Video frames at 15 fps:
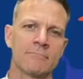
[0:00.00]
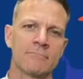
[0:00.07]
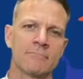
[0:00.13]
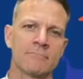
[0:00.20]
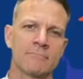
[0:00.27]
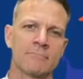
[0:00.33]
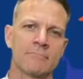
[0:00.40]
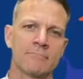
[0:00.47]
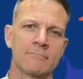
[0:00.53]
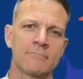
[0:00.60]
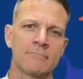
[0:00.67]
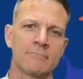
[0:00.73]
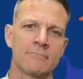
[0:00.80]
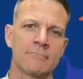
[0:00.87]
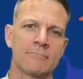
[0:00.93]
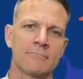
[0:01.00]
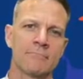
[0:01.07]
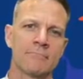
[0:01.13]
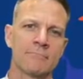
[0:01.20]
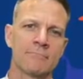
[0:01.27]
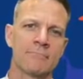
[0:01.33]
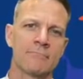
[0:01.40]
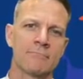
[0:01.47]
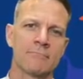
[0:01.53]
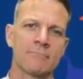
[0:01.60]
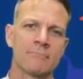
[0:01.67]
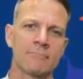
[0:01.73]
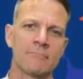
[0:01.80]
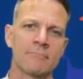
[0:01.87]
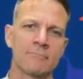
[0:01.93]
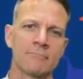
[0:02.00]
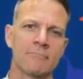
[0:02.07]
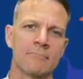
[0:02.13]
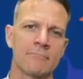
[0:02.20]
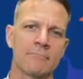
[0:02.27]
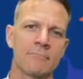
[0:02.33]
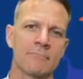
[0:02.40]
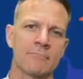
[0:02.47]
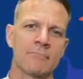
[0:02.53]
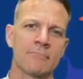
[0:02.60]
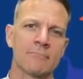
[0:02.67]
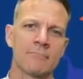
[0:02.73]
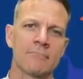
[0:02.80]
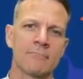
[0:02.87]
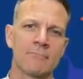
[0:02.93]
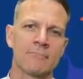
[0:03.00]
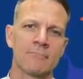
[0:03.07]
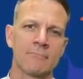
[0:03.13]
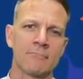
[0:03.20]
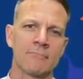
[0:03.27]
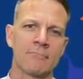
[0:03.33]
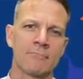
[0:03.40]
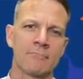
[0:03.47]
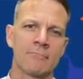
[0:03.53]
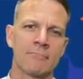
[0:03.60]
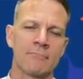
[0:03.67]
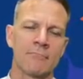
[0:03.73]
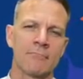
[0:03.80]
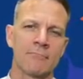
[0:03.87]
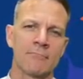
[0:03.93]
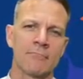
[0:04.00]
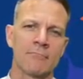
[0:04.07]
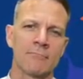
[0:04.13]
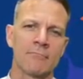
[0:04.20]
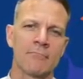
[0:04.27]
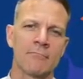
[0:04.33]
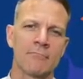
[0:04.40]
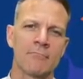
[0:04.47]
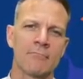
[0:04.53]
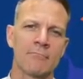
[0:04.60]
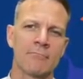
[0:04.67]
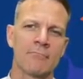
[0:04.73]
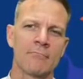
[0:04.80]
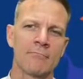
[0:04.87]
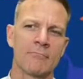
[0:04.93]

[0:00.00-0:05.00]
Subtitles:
The person shown says nothing.